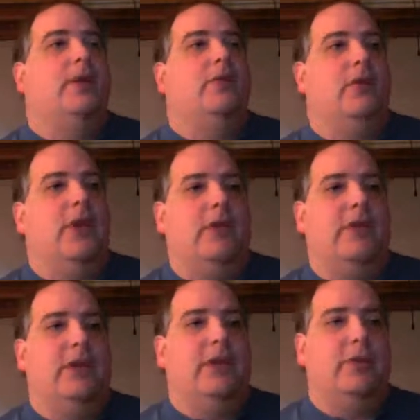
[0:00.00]
So you have a
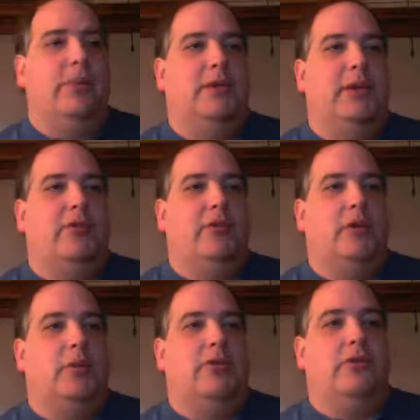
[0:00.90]
TCP
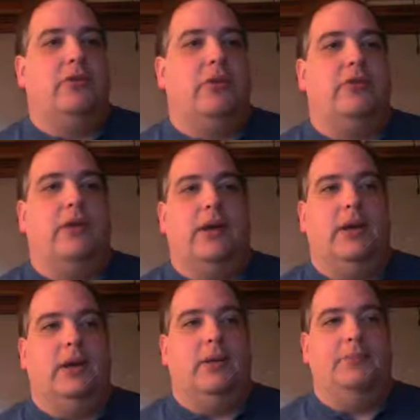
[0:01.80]
listener, which is just
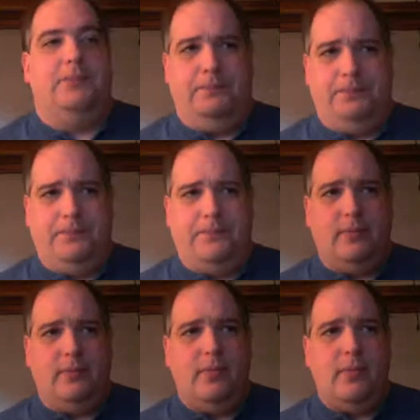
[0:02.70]
a
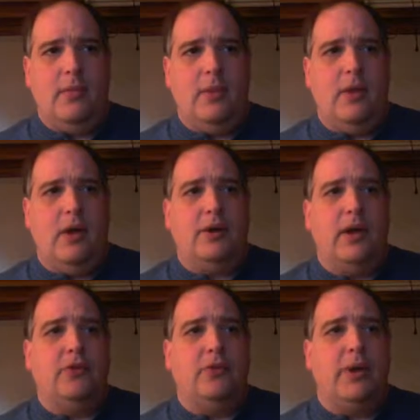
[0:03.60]

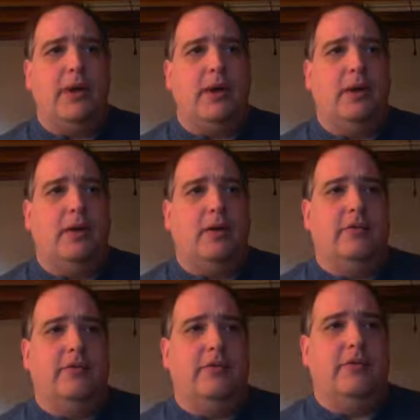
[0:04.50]
nice way
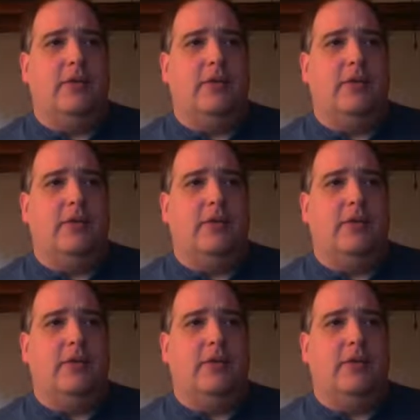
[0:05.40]
of